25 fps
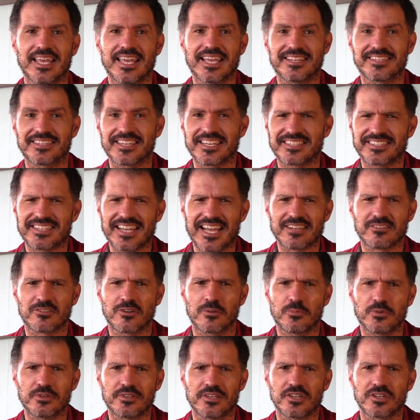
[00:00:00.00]
Its exact
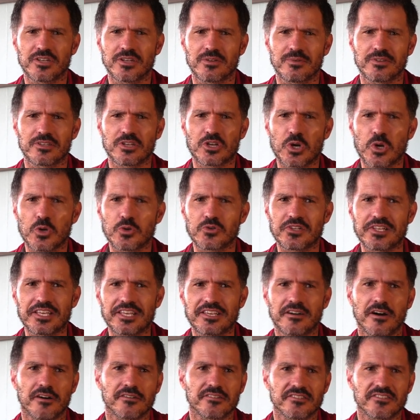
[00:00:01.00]
composition was a
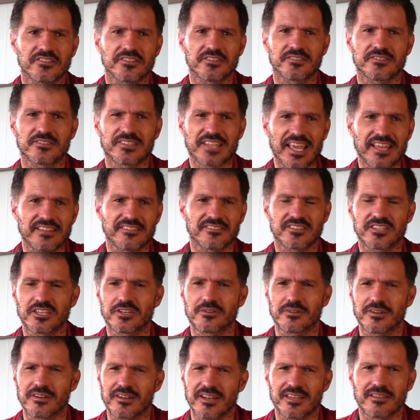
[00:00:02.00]
closely guarded state
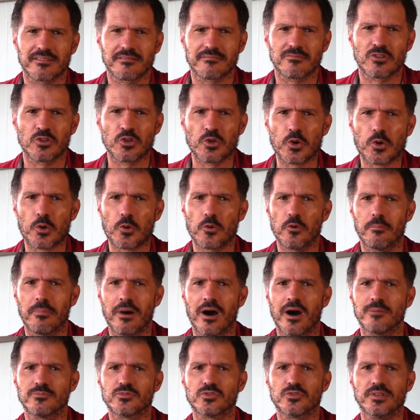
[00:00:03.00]
secret, like the nuclear
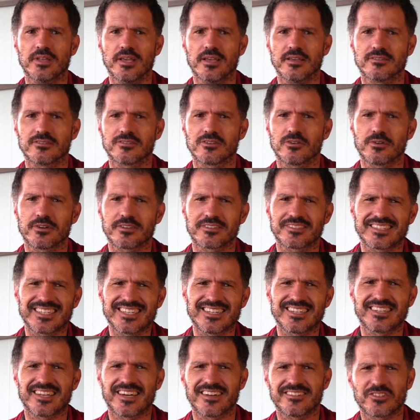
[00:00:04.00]
bomb today, so we're
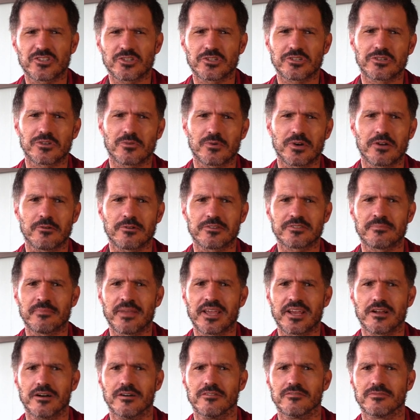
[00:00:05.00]
still not sure what it was
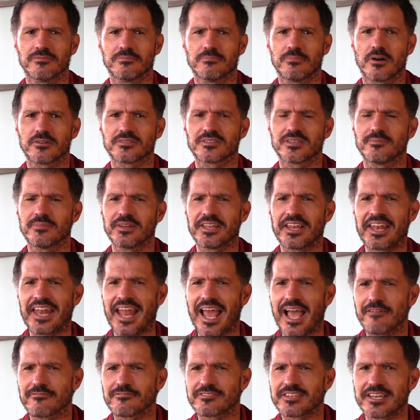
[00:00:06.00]
made of, possibly
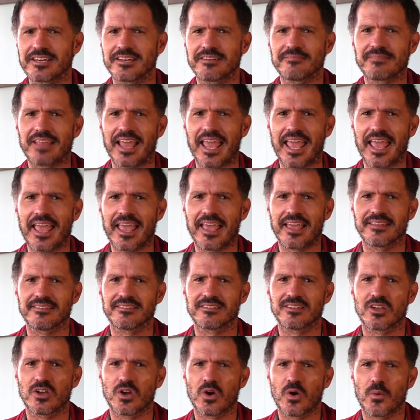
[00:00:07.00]
naphtha
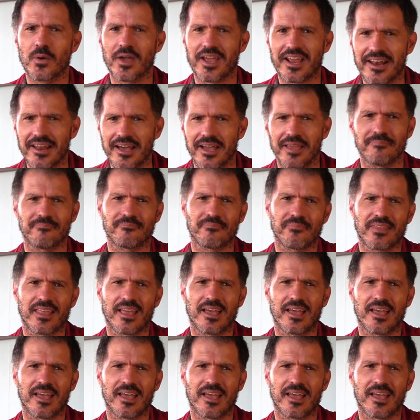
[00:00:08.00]
and quicklime.